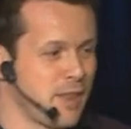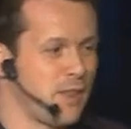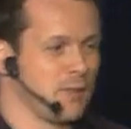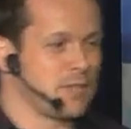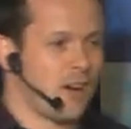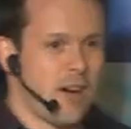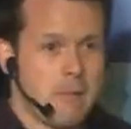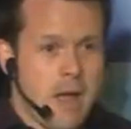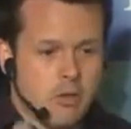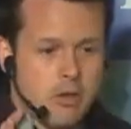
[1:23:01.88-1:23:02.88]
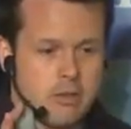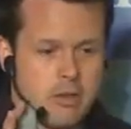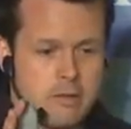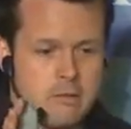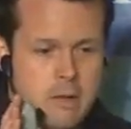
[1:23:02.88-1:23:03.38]
with your time. The,
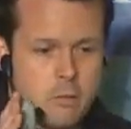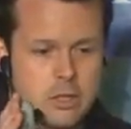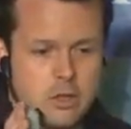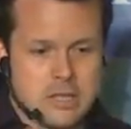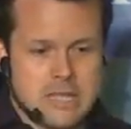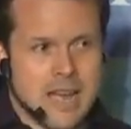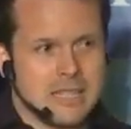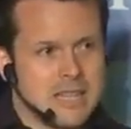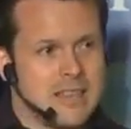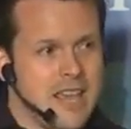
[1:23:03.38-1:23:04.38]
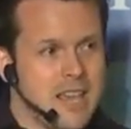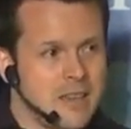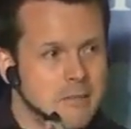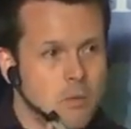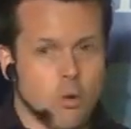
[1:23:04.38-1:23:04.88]
the, once you start to
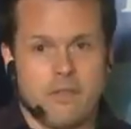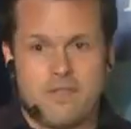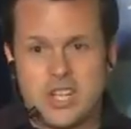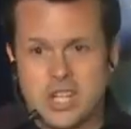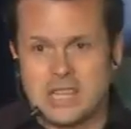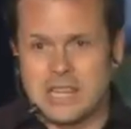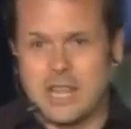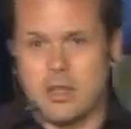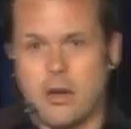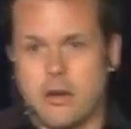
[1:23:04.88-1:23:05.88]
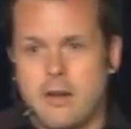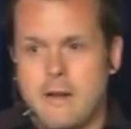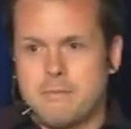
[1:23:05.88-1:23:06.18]
think more efficiently, though,